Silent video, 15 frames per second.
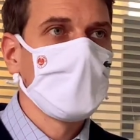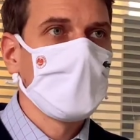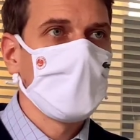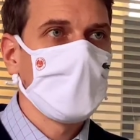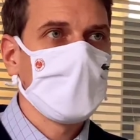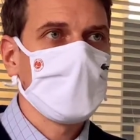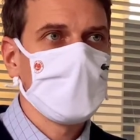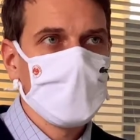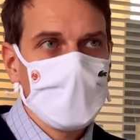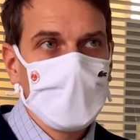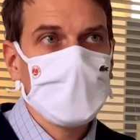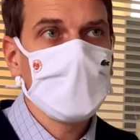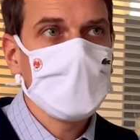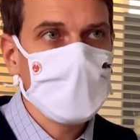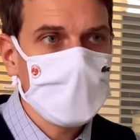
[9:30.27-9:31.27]
actually at
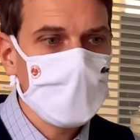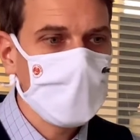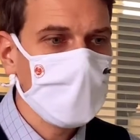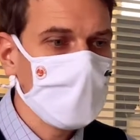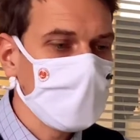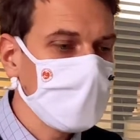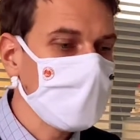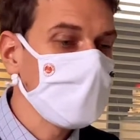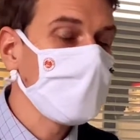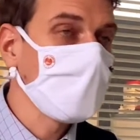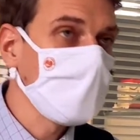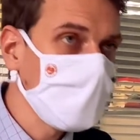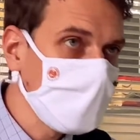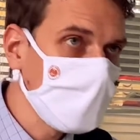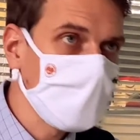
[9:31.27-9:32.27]
ease in
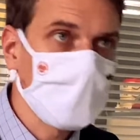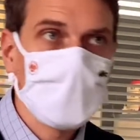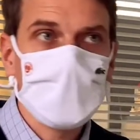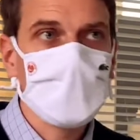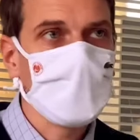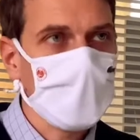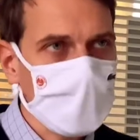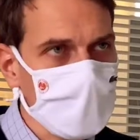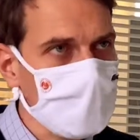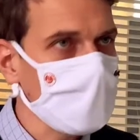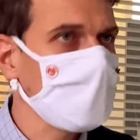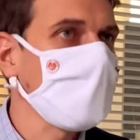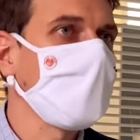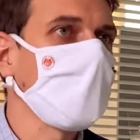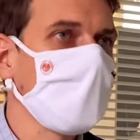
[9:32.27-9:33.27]
German or
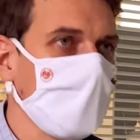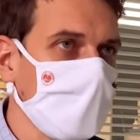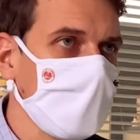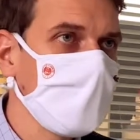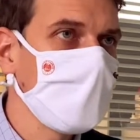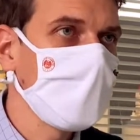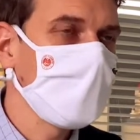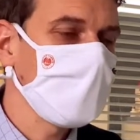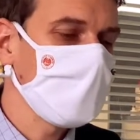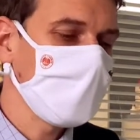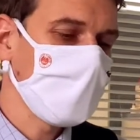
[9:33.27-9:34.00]
Spanish or English,